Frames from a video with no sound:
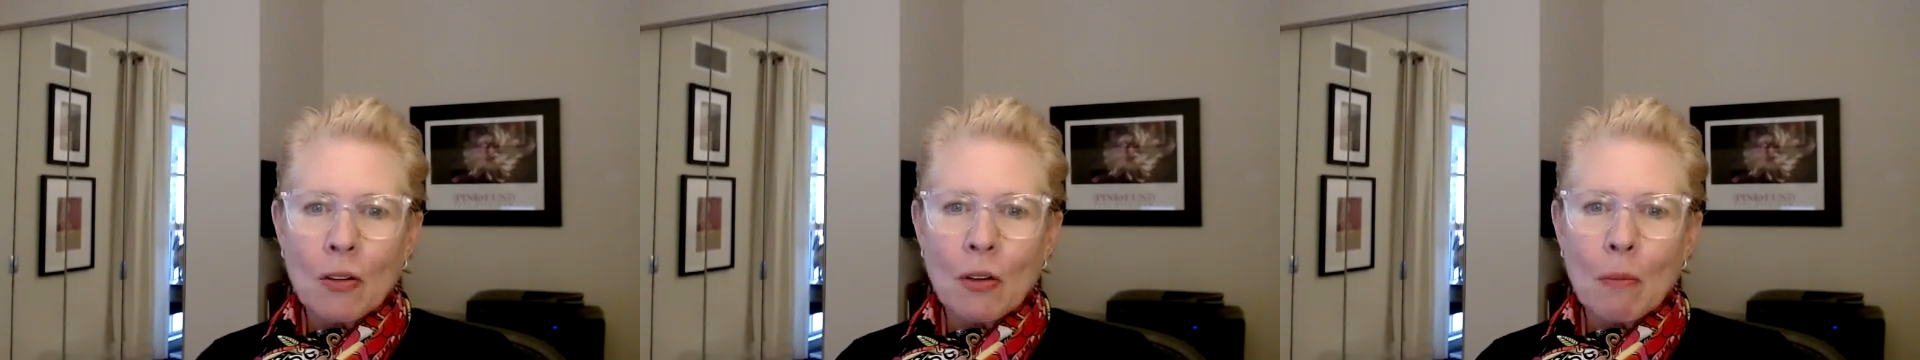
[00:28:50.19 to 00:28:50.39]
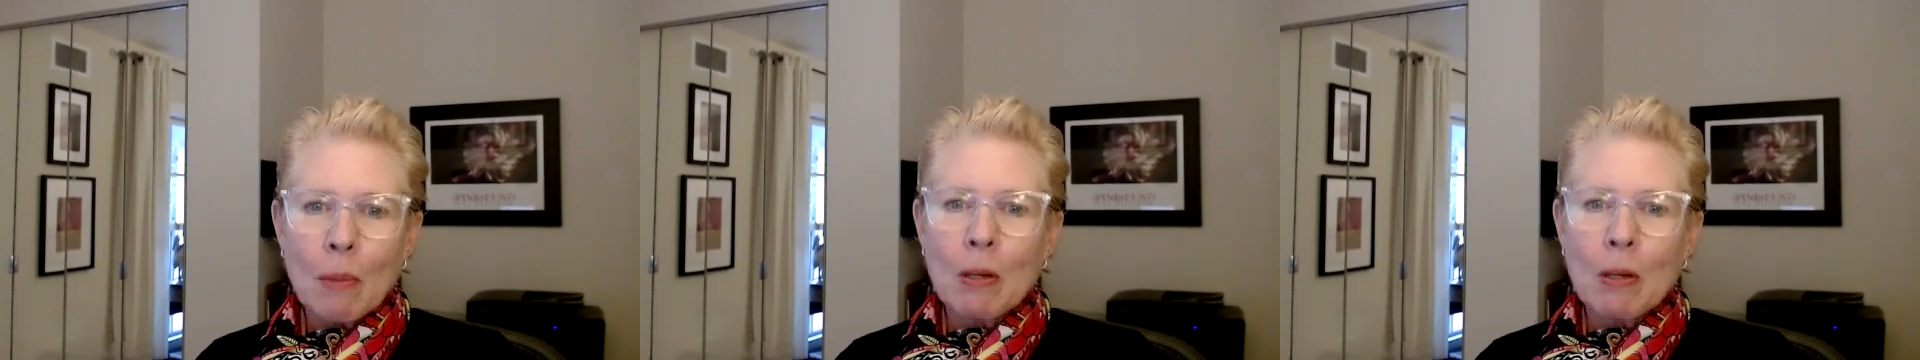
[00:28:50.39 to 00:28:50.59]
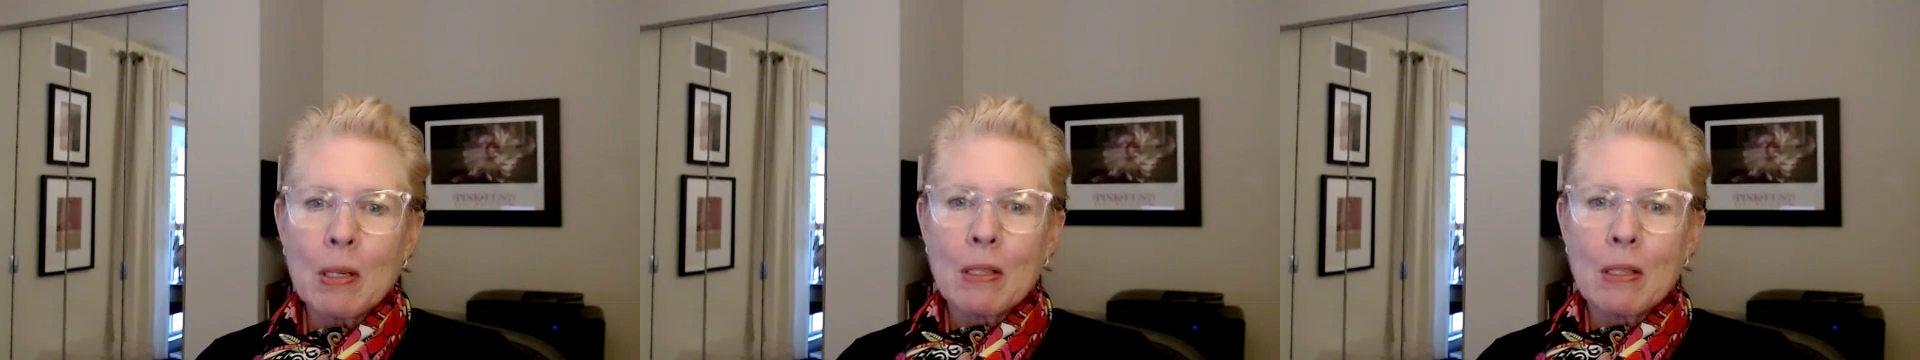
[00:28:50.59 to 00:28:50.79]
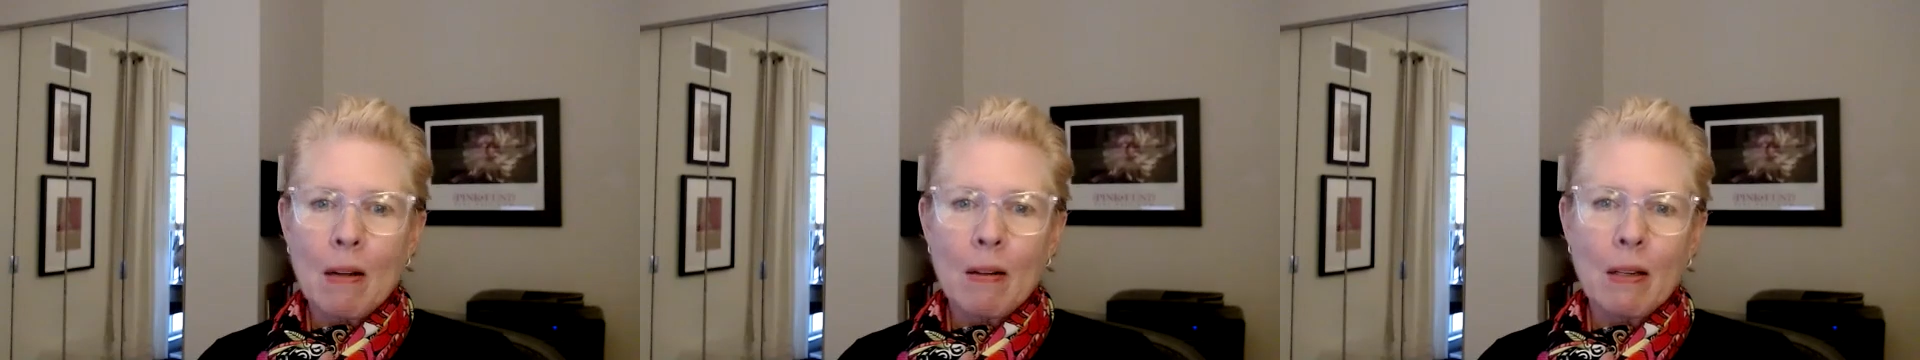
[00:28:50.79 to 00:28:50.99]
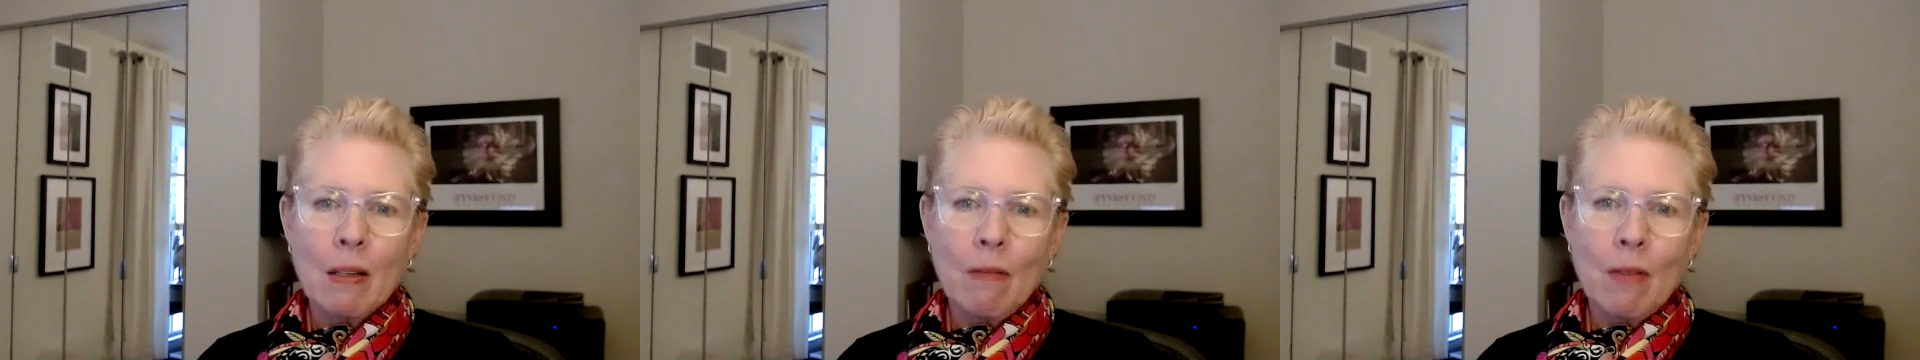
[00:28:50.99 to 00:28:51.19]

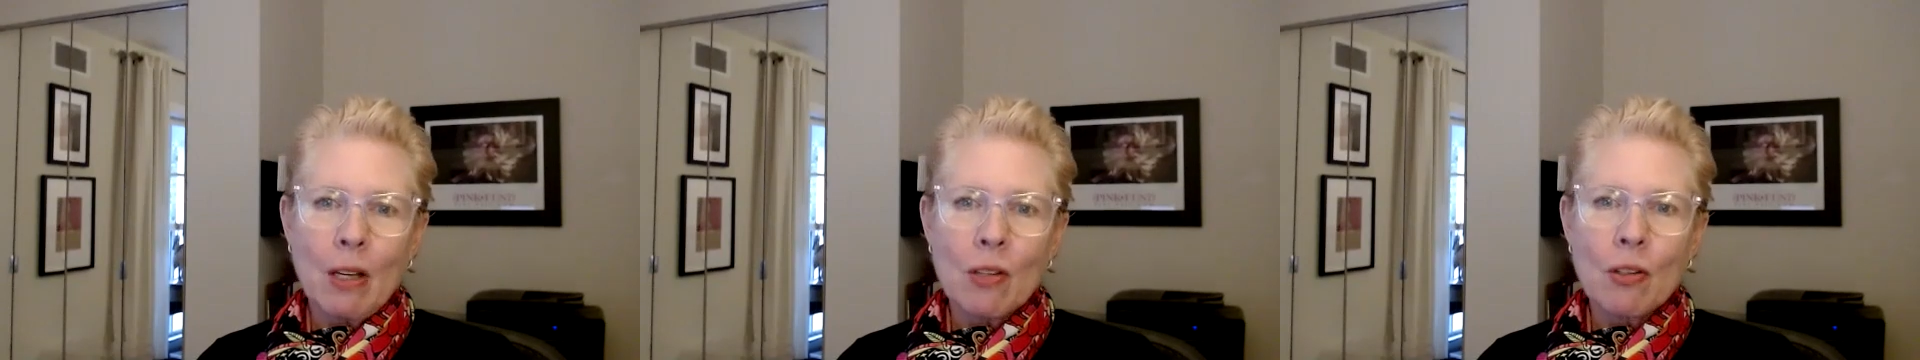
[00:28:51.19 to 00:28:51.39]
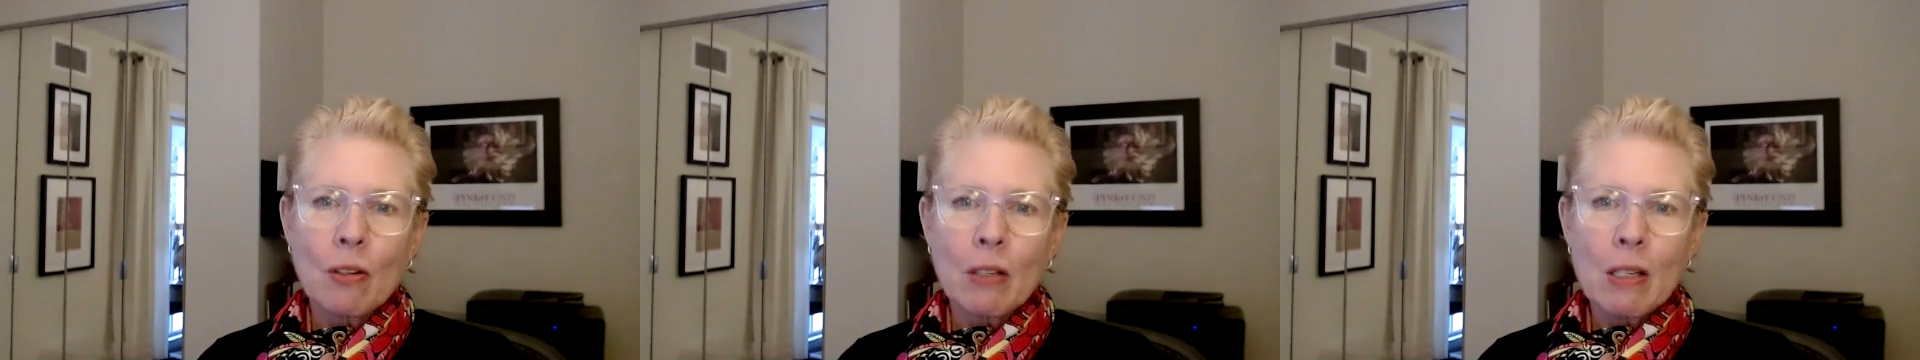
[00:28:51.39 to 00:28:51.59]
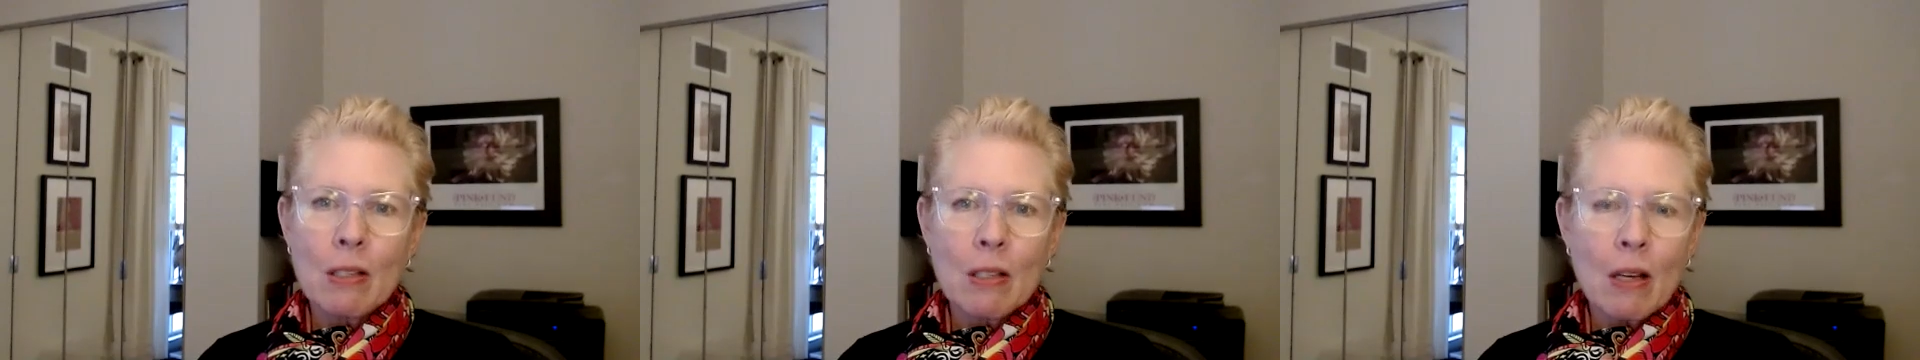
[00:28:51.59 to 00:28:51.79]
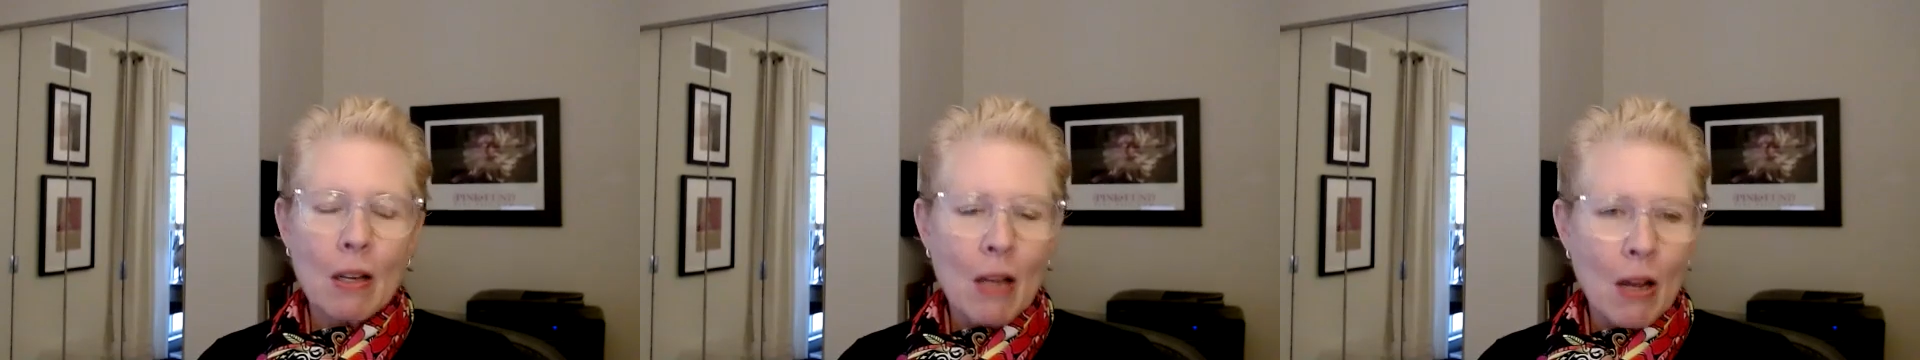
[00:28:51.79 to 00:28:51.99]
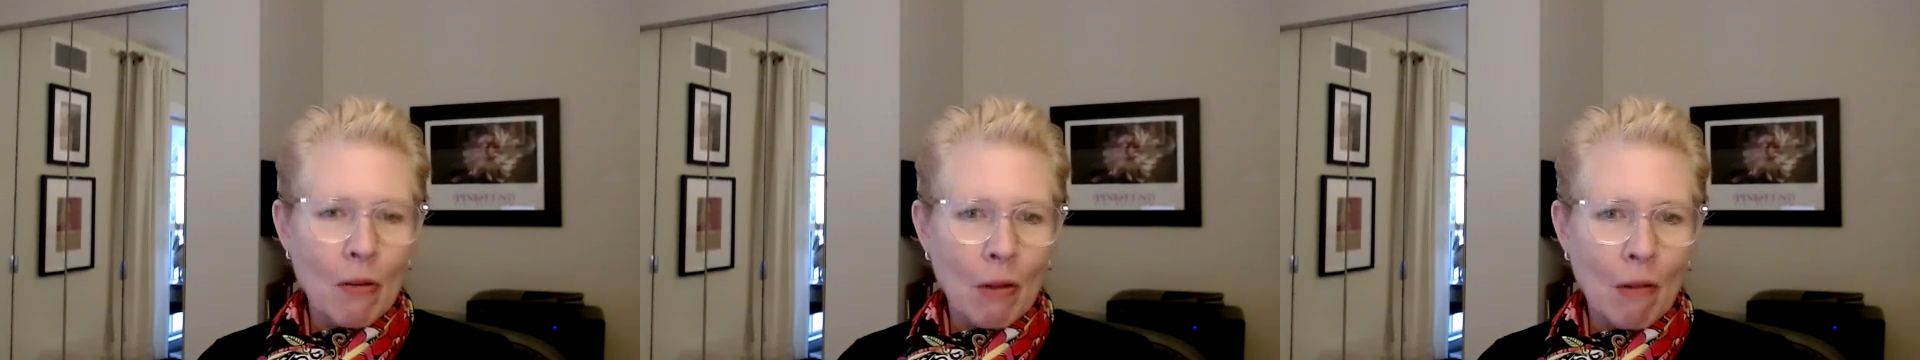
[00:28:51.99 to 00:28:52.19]
Maristella Evangelista at Henry